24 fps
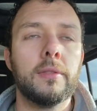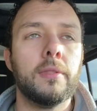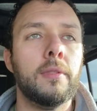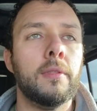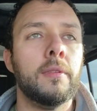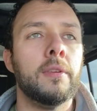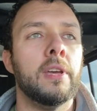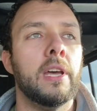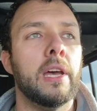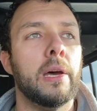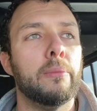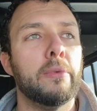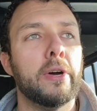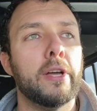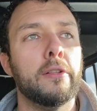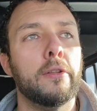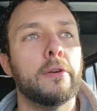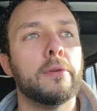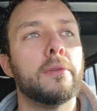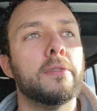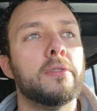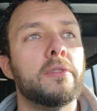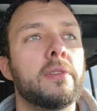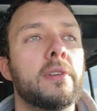at my
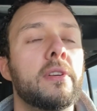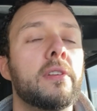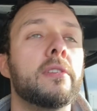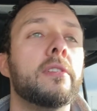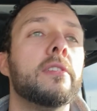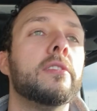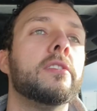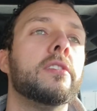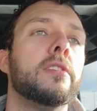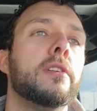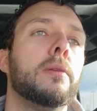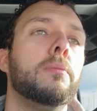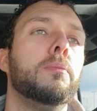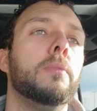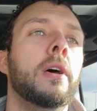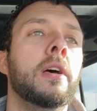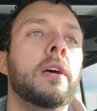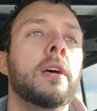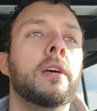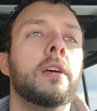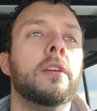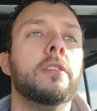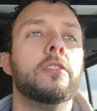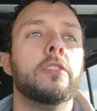local
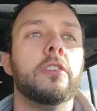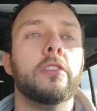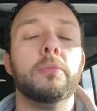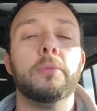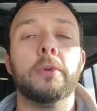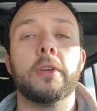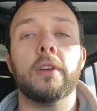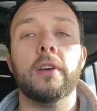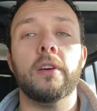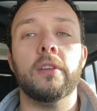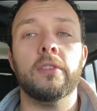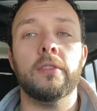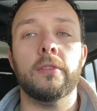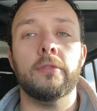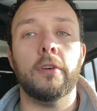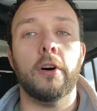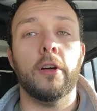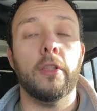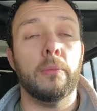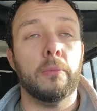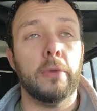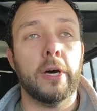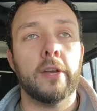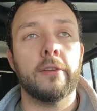dealership just because of all
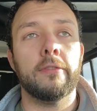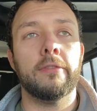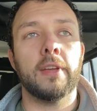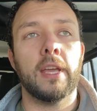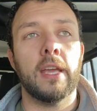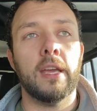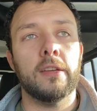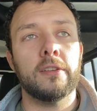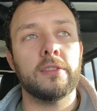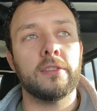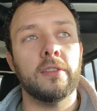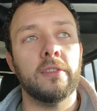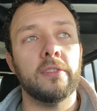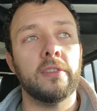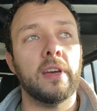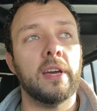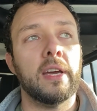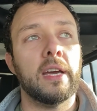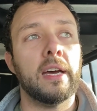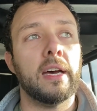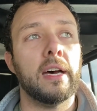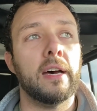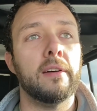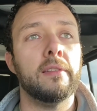the modifications I
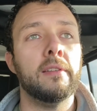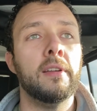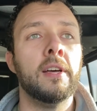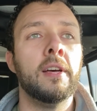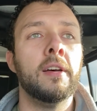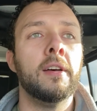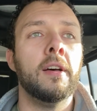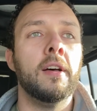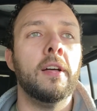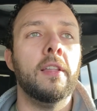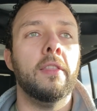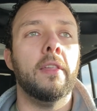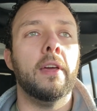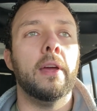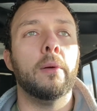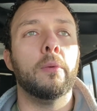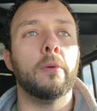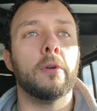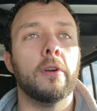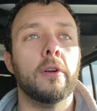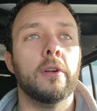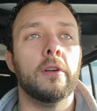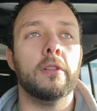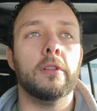had. They
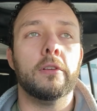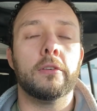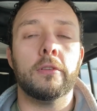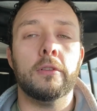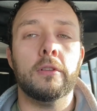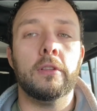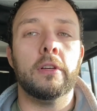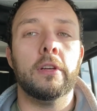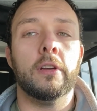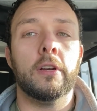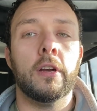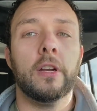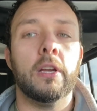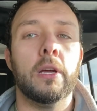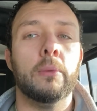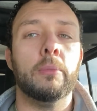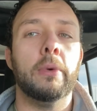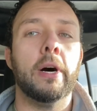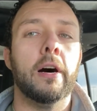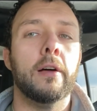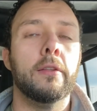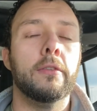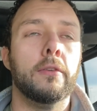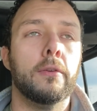were a little leery
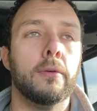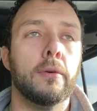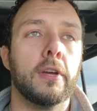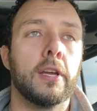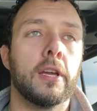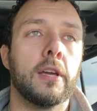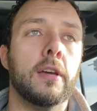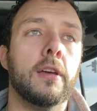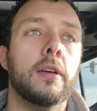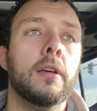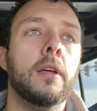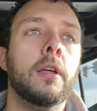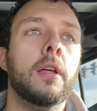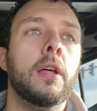about doing it.